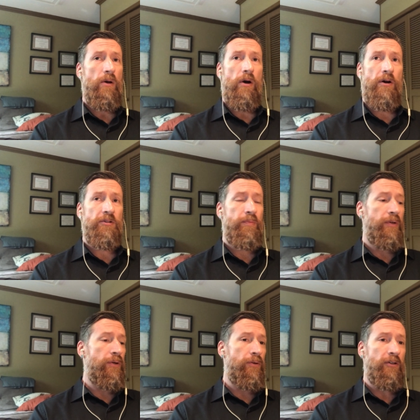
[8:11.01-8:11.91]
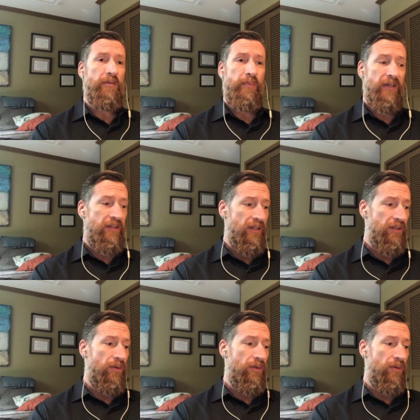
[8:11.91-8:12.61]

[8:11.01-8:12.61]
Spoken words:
entrepreneurs, business